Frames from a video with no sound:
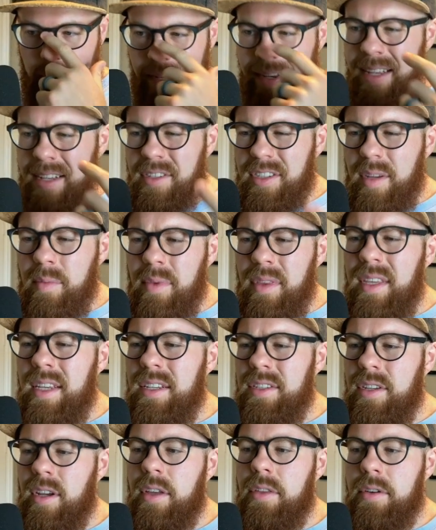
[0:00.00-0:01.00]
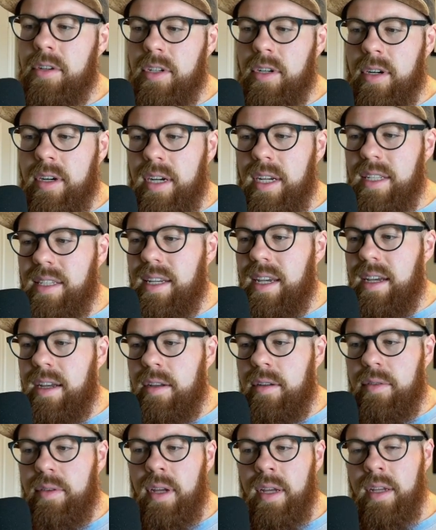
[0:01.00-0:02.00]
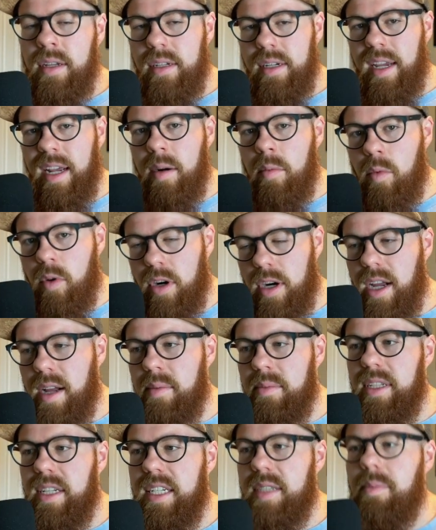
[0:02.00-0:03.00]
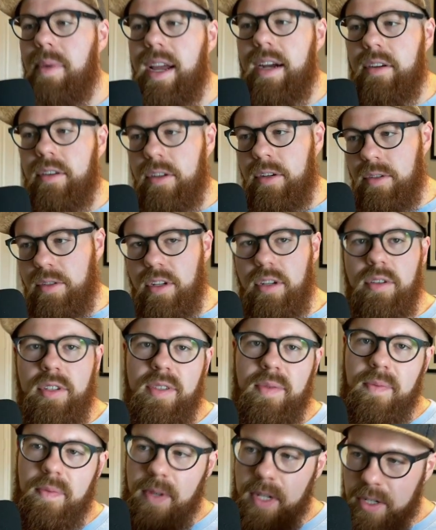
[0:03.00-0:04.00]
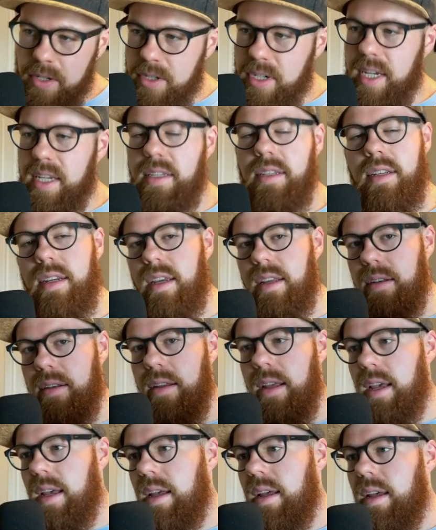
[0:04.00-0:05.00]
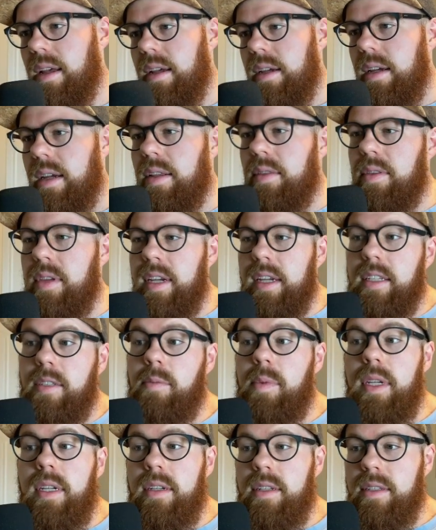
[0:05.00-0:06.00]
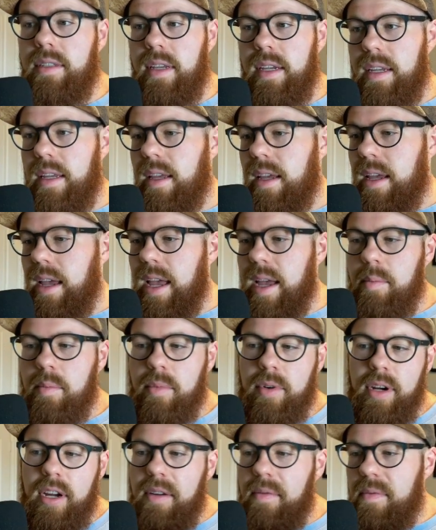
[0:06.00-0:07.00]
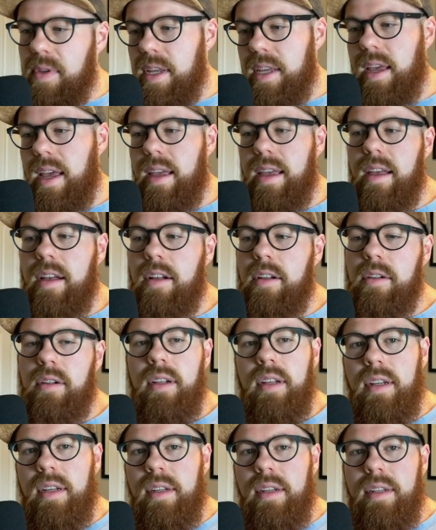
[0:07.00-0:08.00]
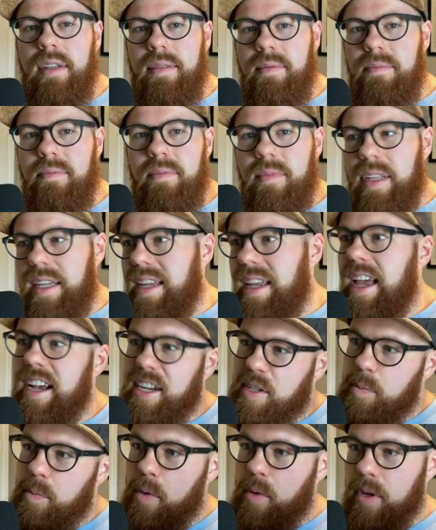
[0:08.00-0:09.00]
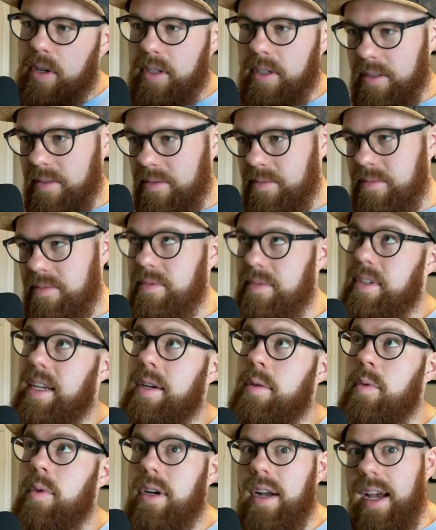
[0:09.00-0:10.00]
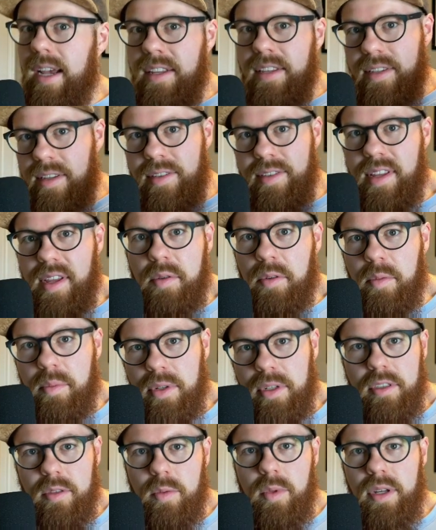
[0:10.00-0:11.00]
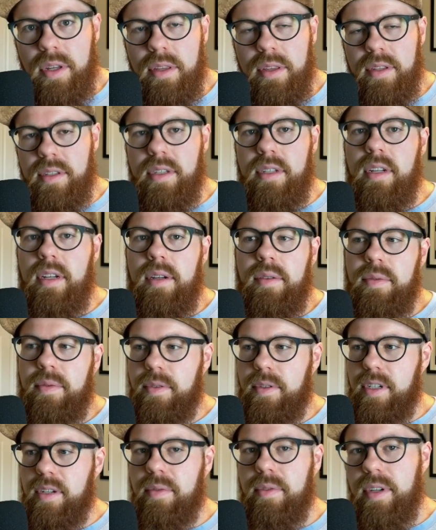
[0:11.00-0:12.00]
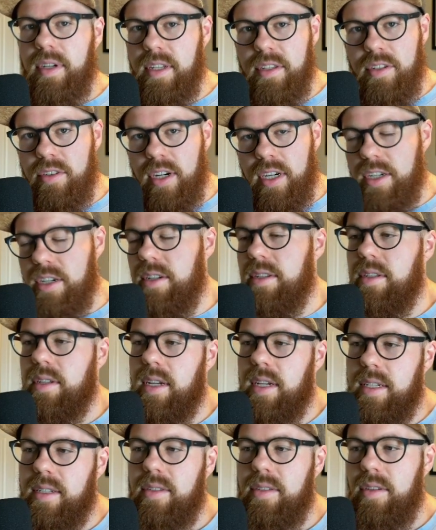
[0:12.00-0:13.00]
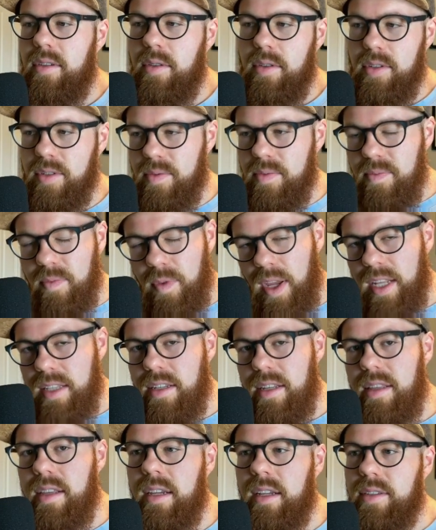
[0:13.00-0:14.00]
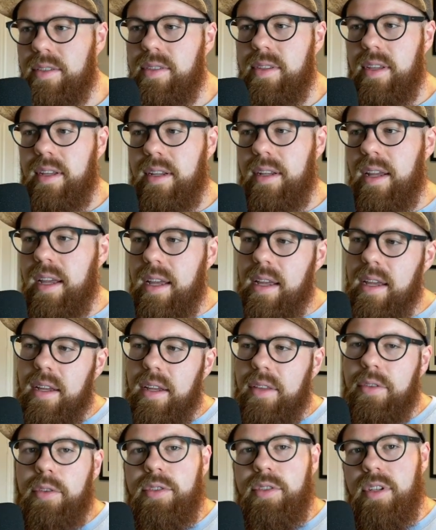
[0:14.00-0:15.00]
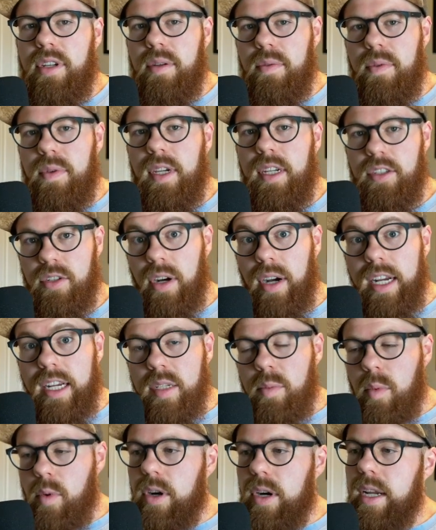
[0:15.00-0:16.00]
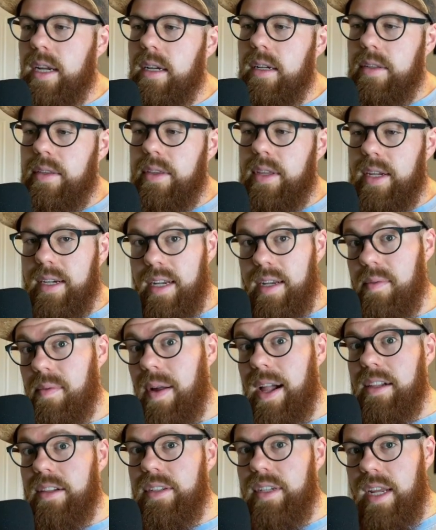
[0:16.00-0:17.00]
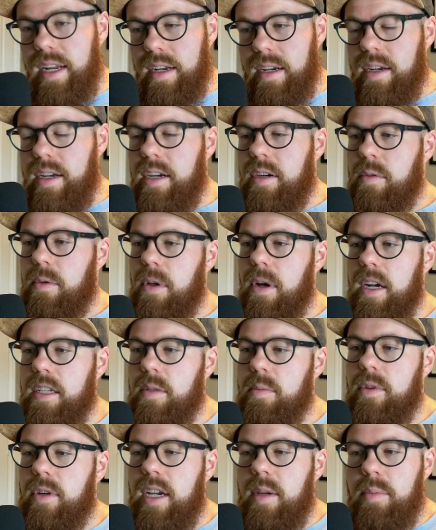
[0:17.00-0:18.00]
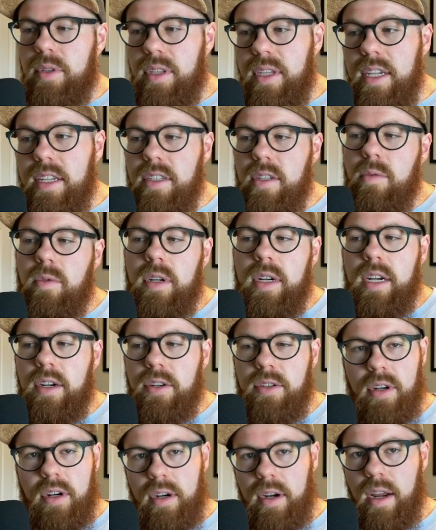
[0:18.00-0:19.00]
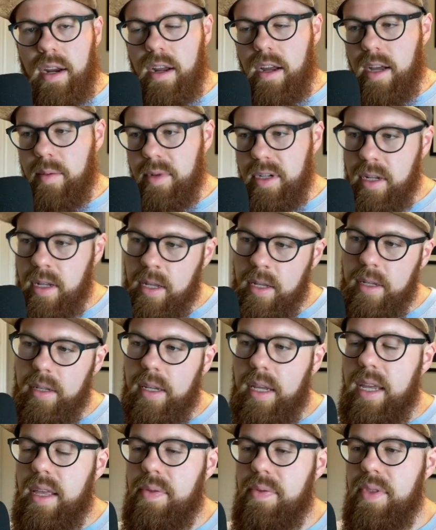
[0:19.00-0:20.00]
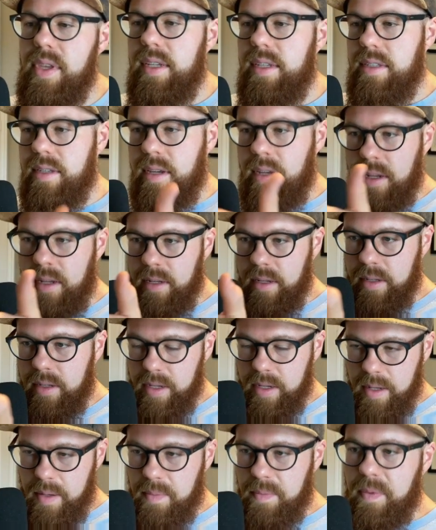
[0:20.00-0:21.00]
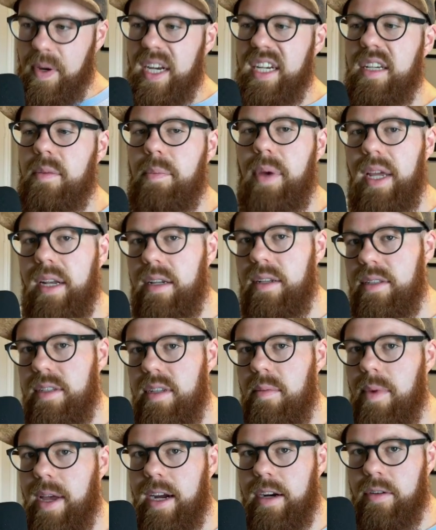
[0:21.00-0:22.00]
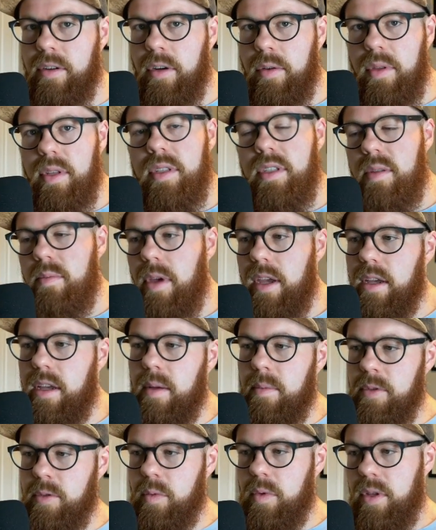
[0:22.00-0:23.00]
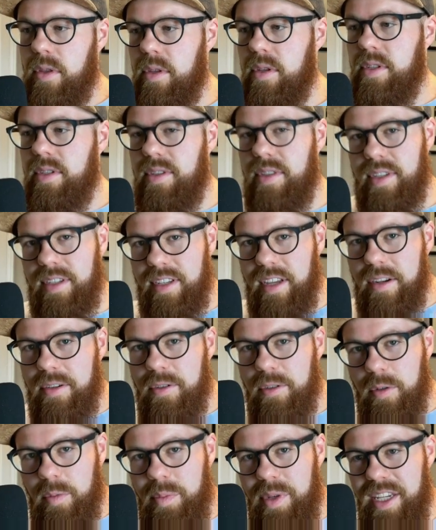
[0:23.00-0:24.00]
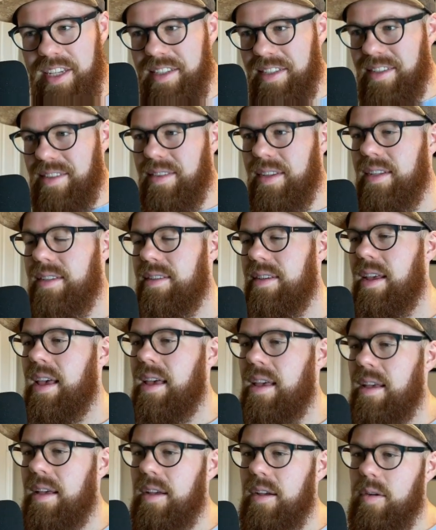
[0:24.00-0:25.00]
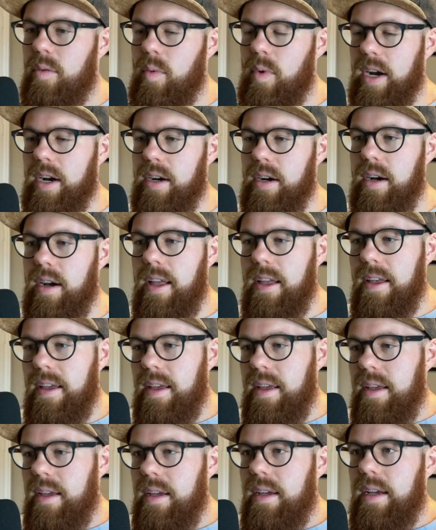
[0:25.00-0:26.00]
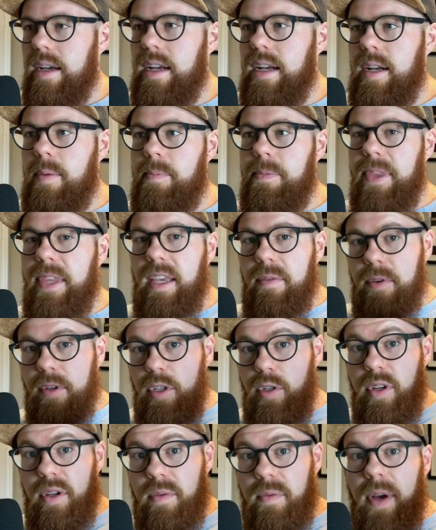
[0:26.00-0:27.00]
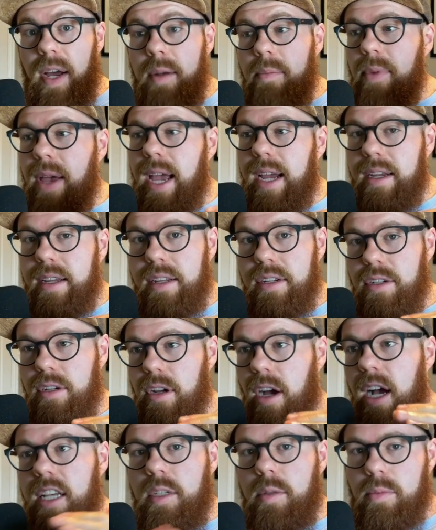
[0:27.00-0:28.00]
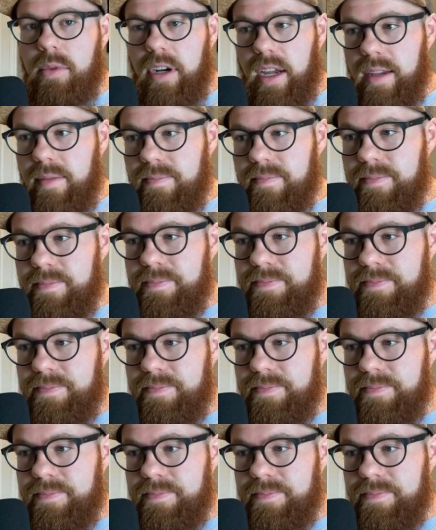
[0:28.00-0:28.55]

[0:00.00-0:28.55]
Now some of these other targets have kind of more complex macros to do some feature testing and and things because like Embree and VKL like export like what ICEs they were built with and stuff for different instruction sets. So there's fancy things that those configs are exporting that get validated here with OSPRay, but the easy one here is RK Common. And this uh, find dependency macro that CMake comes with is the central piece to this, where um, if you're doing find package OSPRay,